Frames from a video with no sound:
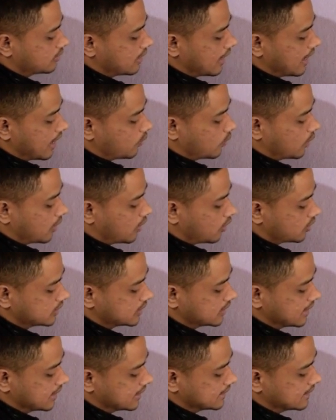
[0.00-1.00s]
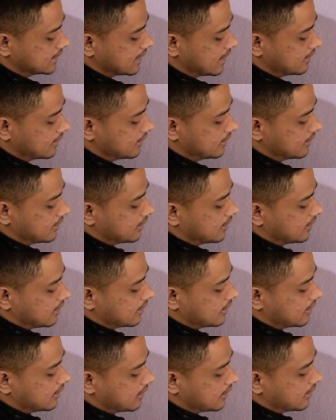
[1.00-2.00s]
and one oxygen is there,
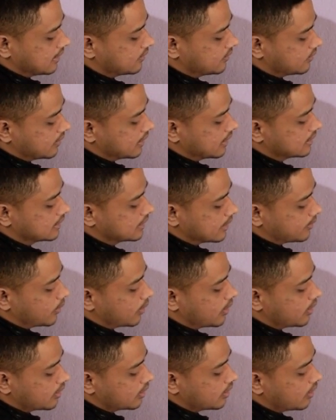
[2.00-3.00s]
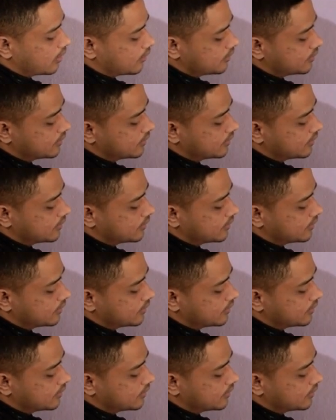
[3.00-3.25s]
another molecule of